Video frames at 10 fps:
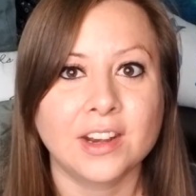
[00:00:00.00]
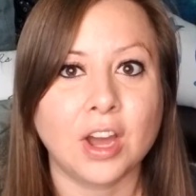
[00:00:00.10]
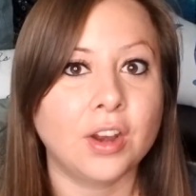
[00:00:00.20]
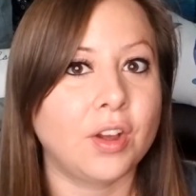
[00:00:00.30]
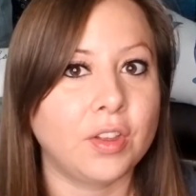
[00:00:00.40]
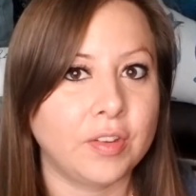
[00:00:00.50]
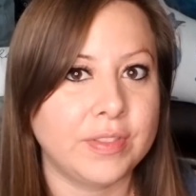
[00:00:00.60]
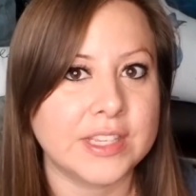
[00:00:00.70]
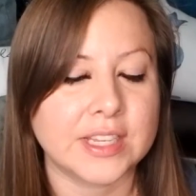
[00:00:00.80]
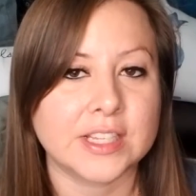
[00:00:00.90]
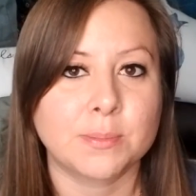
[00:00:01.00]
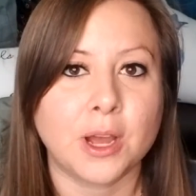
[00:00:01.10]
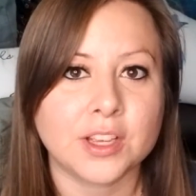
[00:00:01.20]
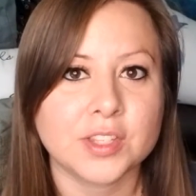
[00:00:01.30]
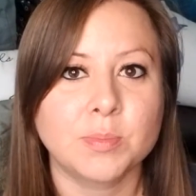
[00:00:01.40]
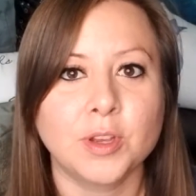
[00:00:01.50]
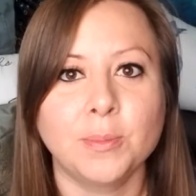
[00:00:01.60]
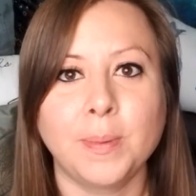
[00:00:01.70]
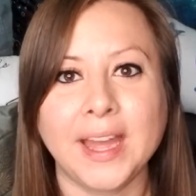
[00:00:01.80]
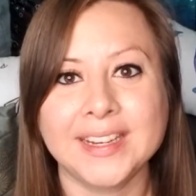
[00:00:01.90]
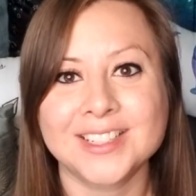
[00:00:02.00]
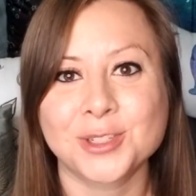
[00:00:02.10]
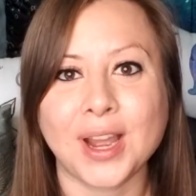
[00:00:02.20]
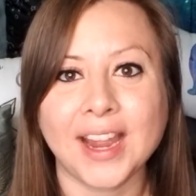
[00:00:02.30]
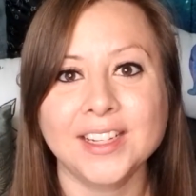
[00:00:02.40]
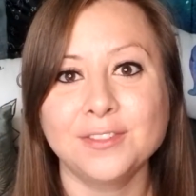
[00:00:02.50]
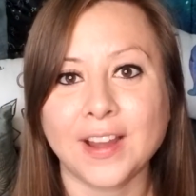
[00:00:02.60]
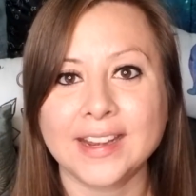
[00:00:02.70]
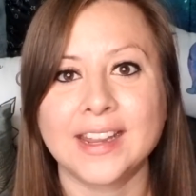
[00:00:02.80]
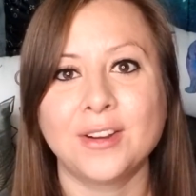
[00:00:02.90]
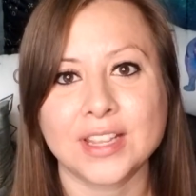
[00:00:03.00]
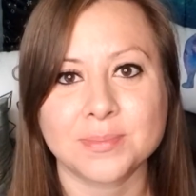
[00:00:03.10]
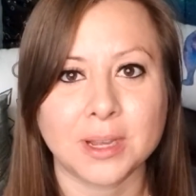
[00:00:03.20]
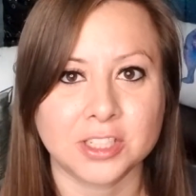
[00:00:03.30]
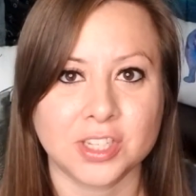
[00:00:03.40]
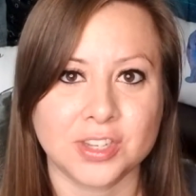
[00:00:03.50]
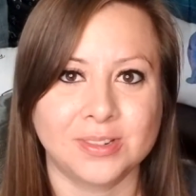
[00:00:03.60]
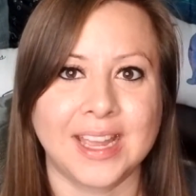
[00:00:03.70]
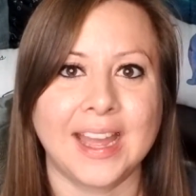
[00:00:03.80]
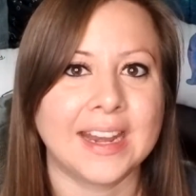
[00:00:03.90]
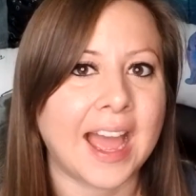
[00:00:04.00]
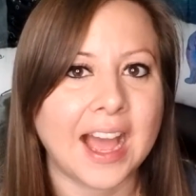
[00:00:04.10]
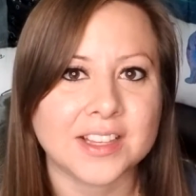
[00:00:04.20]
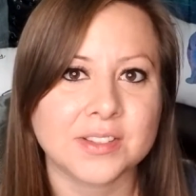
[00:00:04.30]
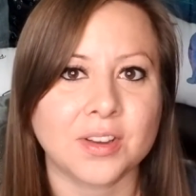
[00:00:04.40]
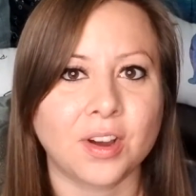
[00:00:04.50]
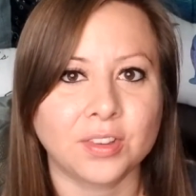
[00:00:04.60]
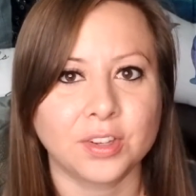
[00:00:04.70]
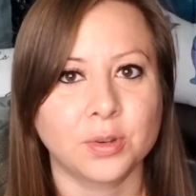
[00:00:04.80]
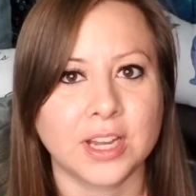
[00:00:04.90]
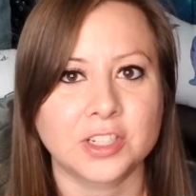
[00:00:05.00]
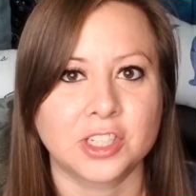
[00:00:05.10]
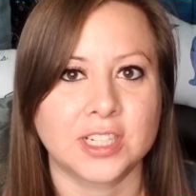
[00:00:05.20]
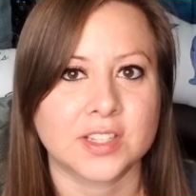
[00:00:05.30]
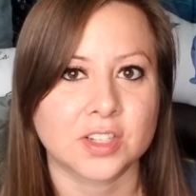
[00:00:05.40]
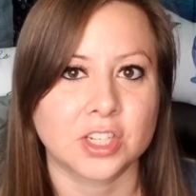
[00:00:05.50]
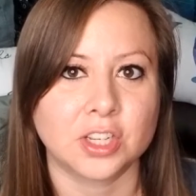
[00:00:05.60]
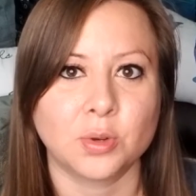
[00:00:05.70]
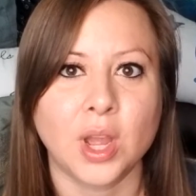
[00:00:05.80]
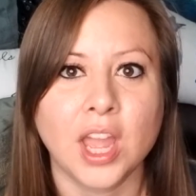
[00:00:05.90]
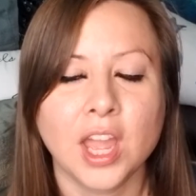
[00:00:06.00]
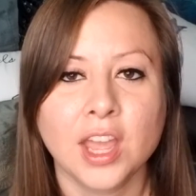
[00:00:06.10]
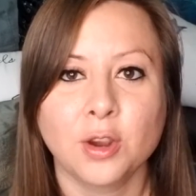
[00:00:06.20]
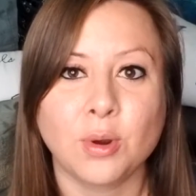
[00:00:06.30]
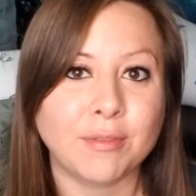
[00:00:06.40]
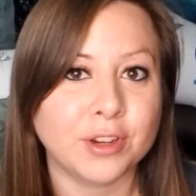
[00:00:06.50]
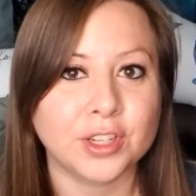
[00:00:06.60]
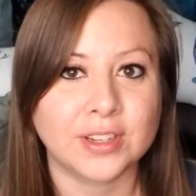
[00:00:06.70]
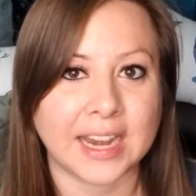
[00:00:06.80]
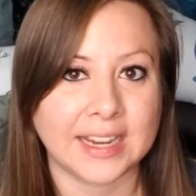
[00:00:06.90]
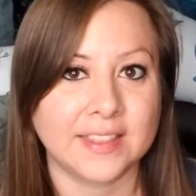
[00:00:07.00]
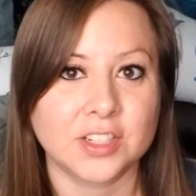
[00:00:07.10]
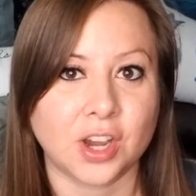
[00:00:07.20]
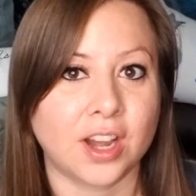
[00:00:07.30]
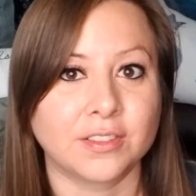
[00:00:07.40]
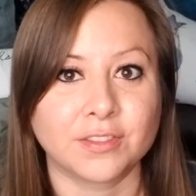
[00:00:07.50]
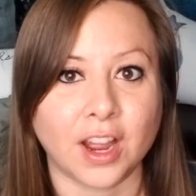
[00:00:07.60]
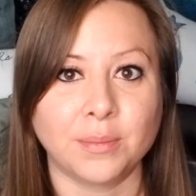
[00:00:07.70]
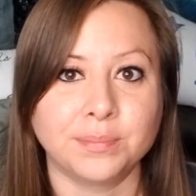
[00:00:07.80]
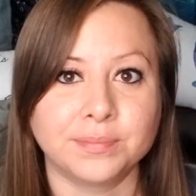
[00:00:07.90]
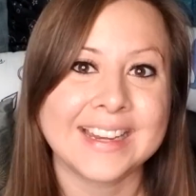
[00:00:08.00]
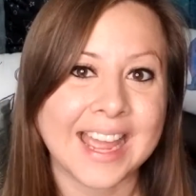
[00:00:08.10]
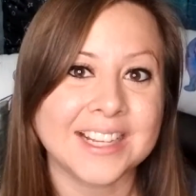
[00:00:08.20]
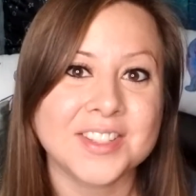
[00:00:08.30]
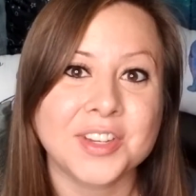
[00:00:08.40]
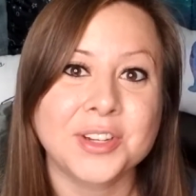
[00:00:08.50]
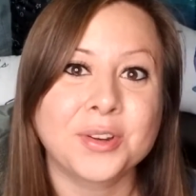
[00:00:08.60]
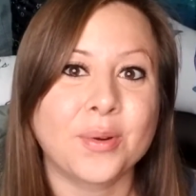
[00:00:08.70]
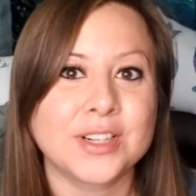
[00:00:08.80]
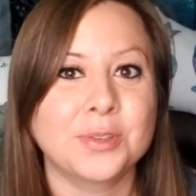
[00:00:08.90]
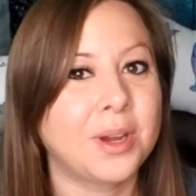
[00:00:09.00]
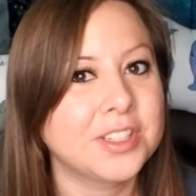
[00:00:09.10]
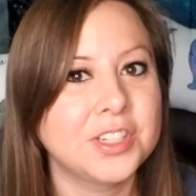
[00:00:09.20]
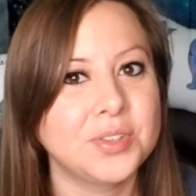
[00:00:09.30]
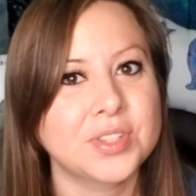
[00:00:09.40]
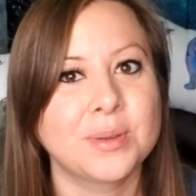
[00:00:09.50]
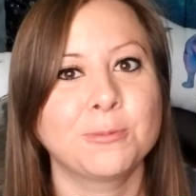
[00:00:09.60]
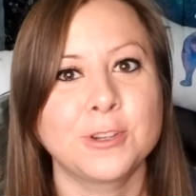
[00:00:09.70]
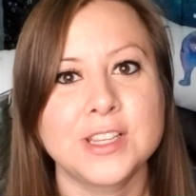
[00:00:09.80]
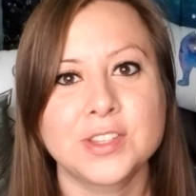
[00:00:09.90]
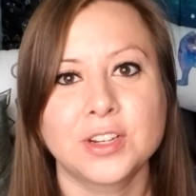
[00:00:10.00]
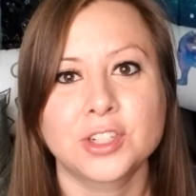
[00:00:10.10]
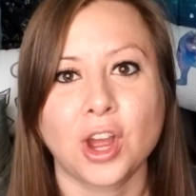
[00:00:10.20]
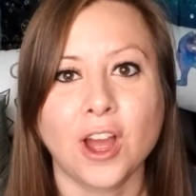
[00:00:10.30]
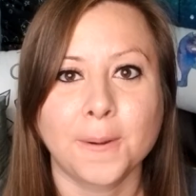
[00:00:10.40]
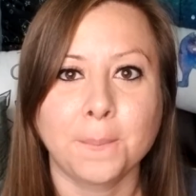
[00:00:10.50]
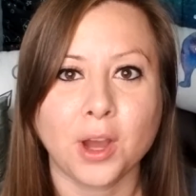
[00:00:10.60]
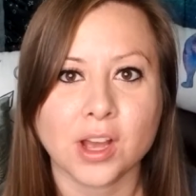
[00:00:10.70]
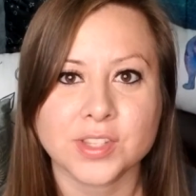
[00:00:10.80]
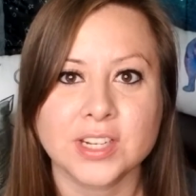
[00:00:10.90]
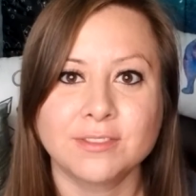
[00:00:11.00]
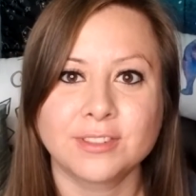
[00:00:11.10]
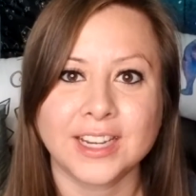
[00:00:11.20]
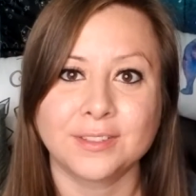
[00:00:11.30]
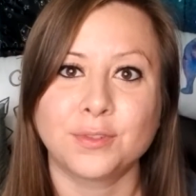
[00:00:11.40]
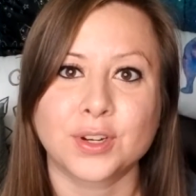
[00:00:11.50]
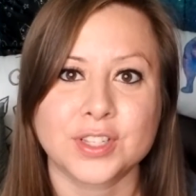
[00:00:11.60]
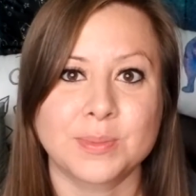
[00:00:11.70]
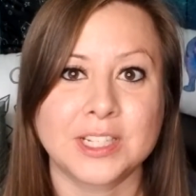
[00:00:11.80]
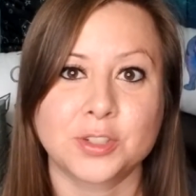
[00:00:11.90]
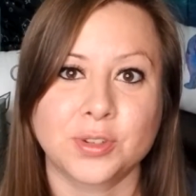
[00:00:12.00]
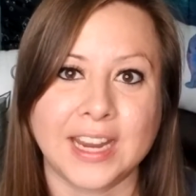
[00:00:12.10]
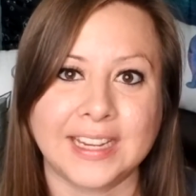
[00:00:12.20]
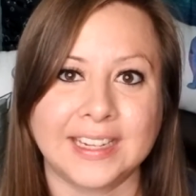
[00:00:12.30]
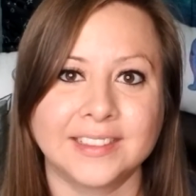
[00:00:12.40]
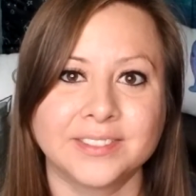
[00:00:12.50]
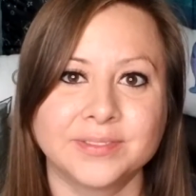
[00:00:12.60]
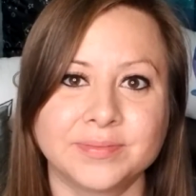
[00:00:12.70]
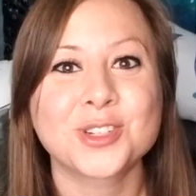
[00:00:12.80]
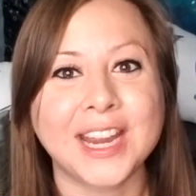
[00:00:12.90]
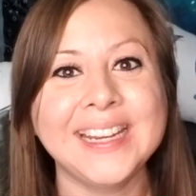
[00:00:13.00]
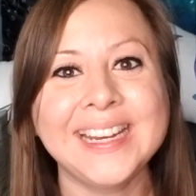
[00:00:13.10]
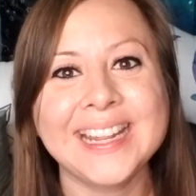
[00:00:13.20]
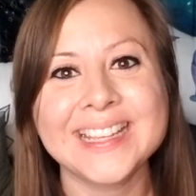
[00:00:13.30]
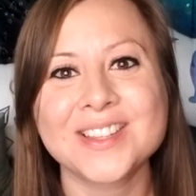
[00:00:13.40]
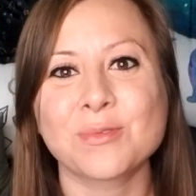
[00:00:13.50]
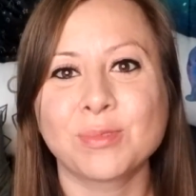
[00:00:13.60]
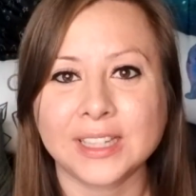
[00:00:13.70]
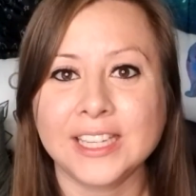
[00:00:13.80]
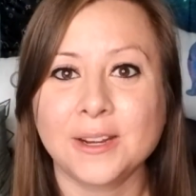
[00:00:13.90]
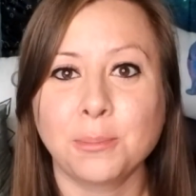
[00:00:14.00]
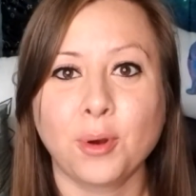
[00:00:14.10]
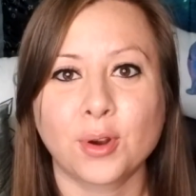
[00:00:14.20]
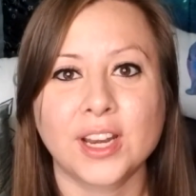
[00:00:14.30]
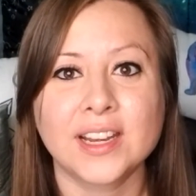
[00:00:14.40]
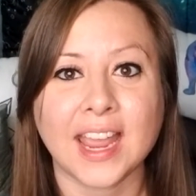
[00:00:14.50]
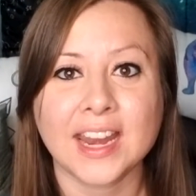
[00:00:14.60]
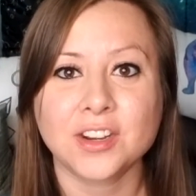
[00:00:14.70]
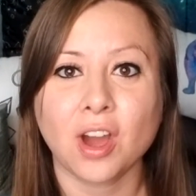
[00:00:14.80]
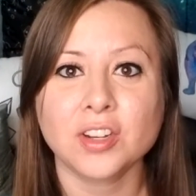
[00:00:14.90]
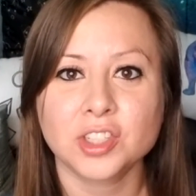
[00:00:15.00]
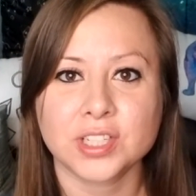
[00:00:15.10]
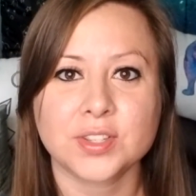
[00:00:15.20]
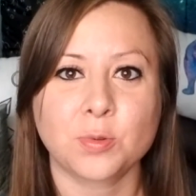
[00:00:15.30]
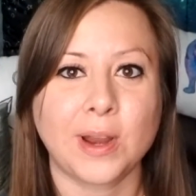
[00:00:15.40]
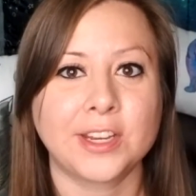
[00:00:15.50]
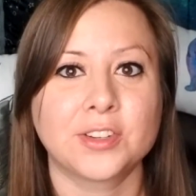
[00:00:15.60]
Not all of this is possible, but try to find out as much as you can. Ask all the questions to whoever you're getting the dog from. Next, you're going to want to do some research on positive reinforcement training. Training is really important, and not just when